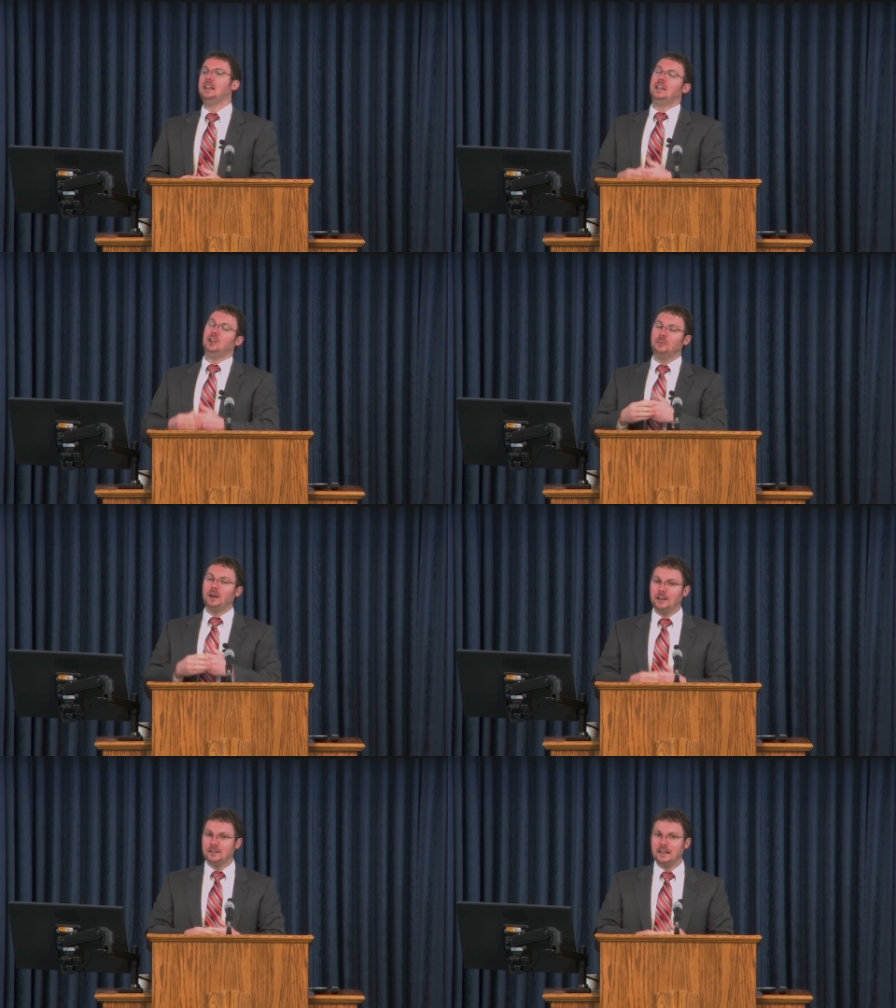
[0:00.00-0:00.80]
the New
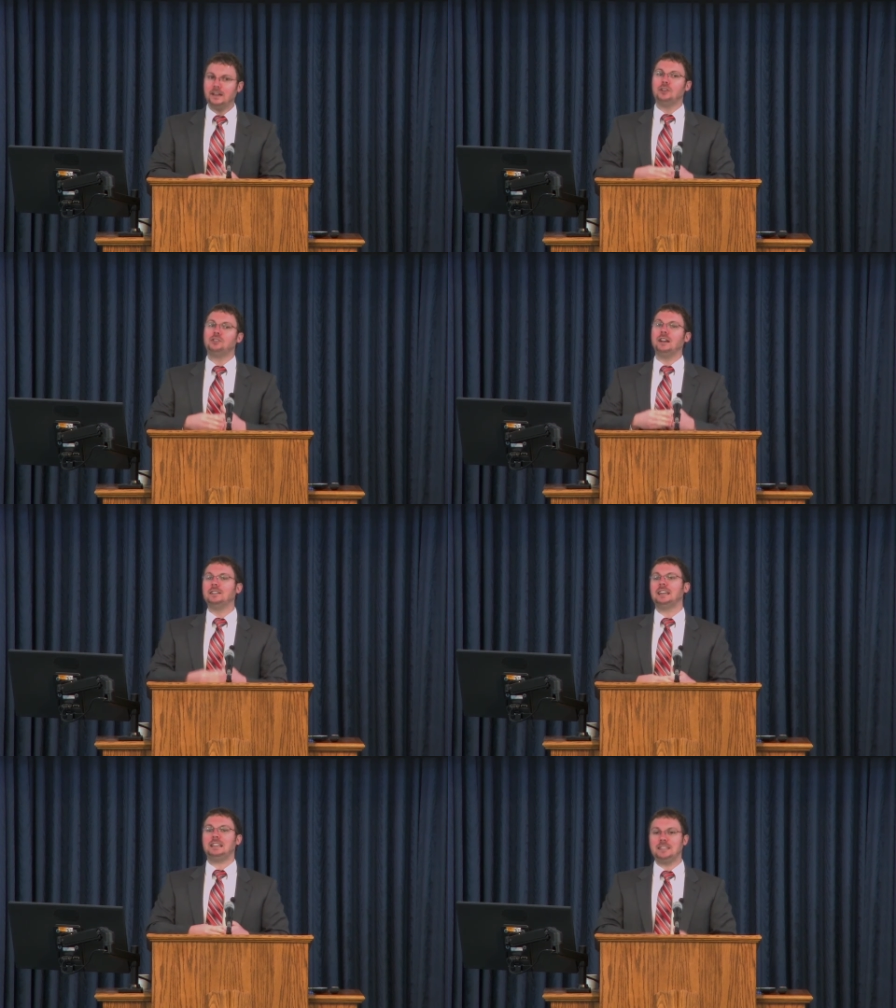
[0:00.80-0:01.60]
American Standard
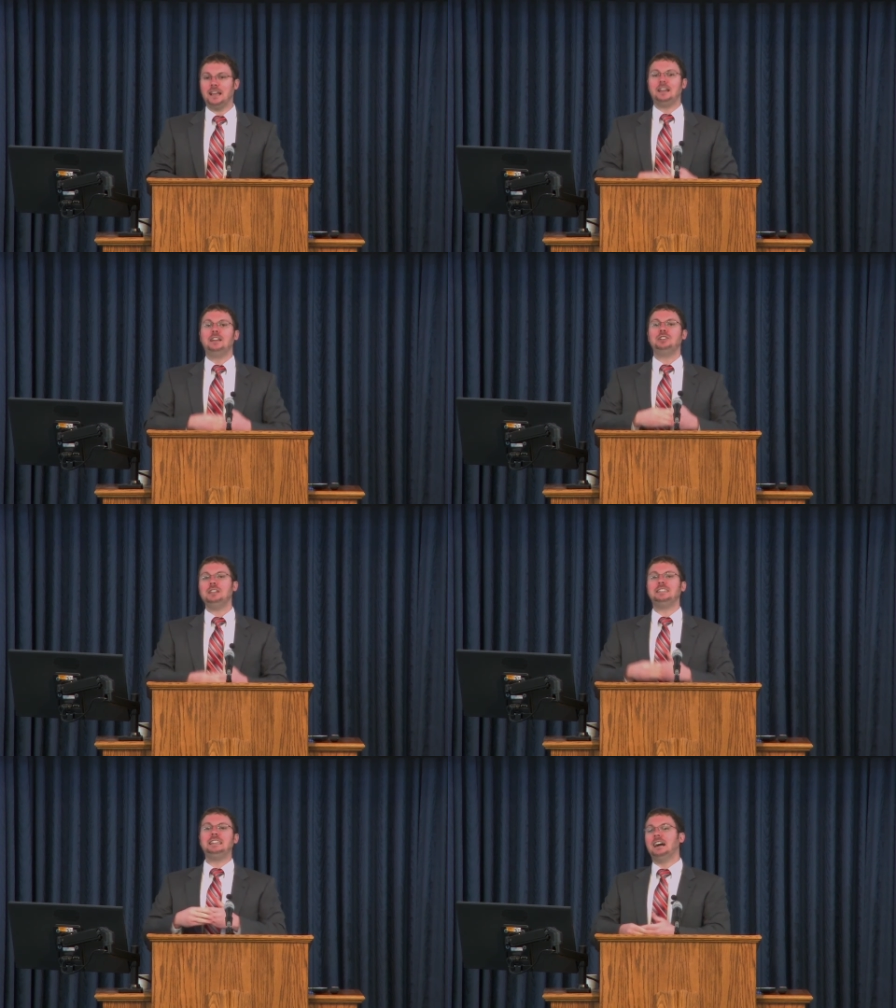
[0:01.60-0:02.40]
translates that she's
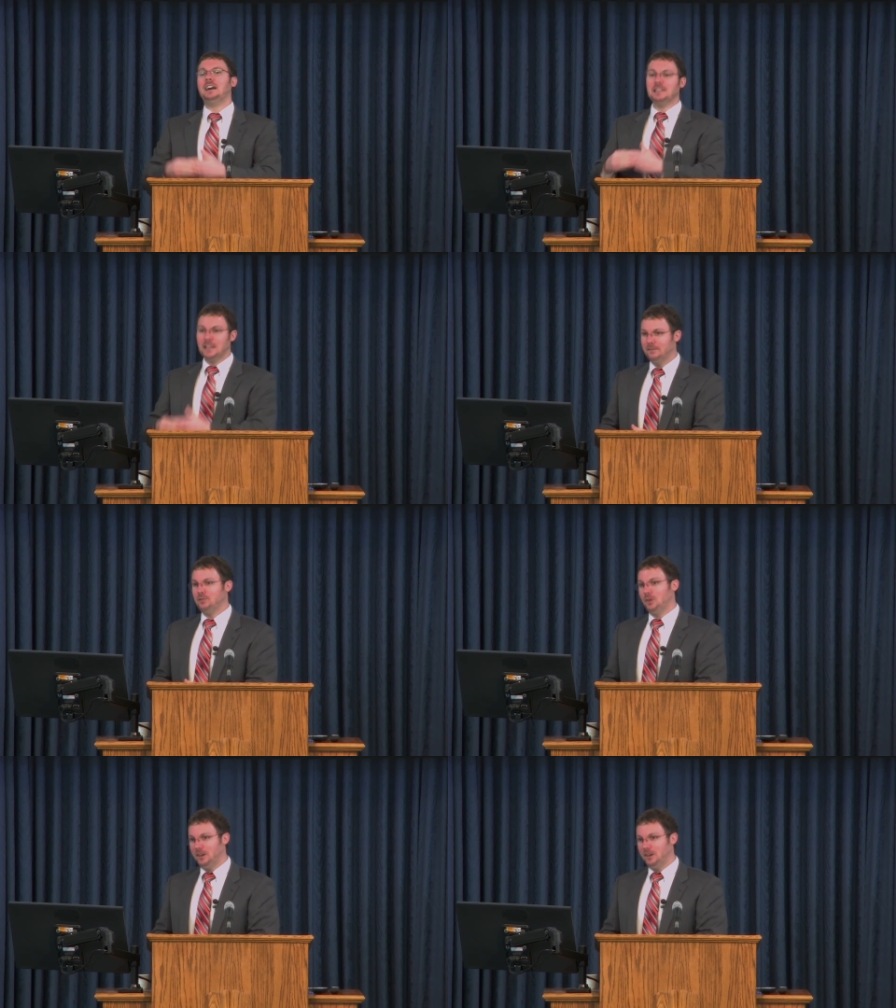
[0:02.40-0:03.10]
the unloved one.